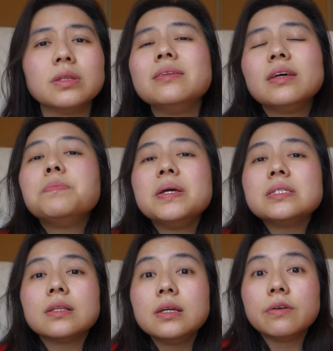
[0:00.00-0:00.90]
They're
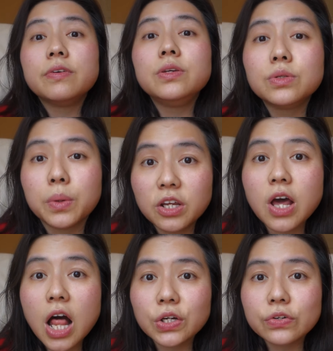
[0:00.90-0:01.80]
basically giving you
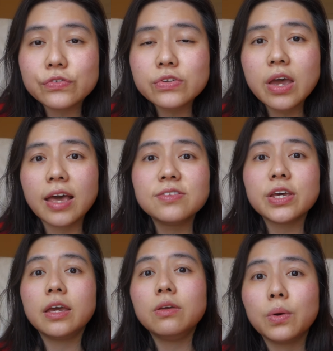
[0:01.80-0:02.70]
$20 and
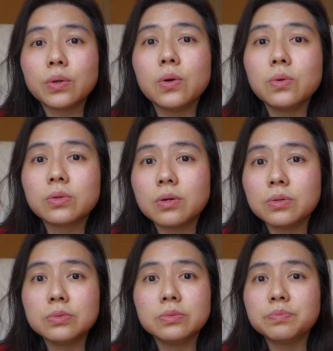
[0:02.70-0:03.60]
say,
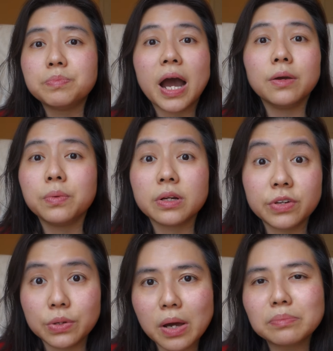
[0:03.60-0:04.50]
go buy whatever
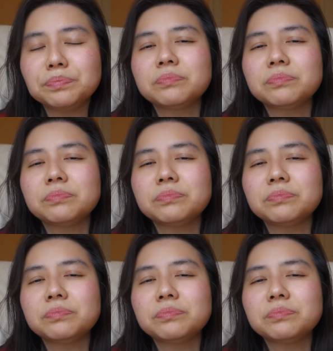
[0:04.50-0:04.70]
you want.